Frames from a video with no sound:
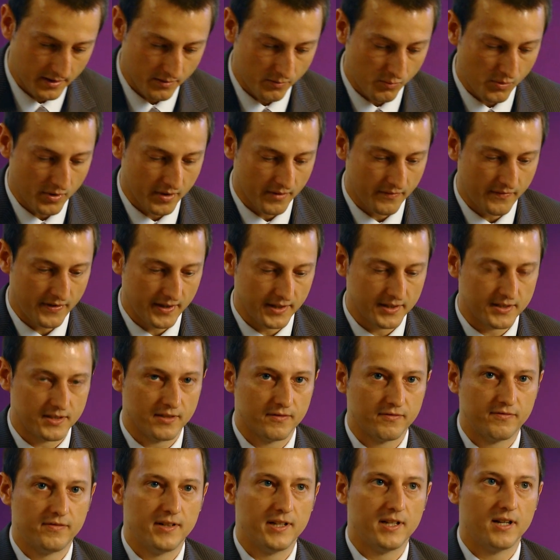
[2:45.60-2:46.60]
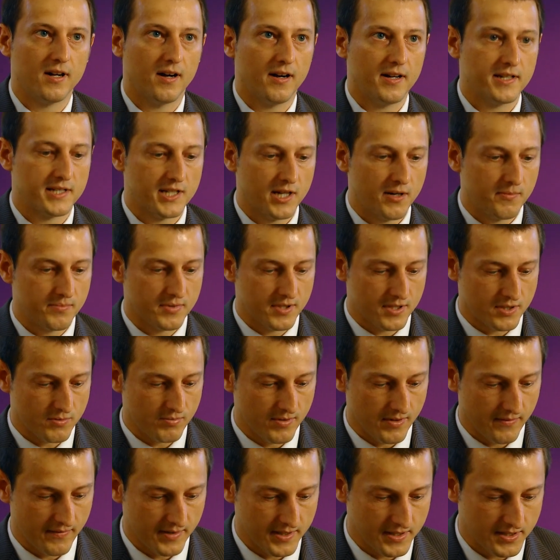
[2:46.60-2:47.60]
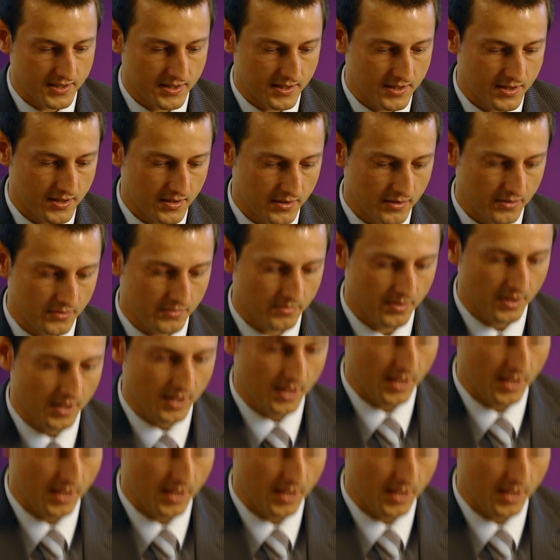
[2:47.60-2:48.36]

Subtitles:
one of the things that 3DI has helped us with is to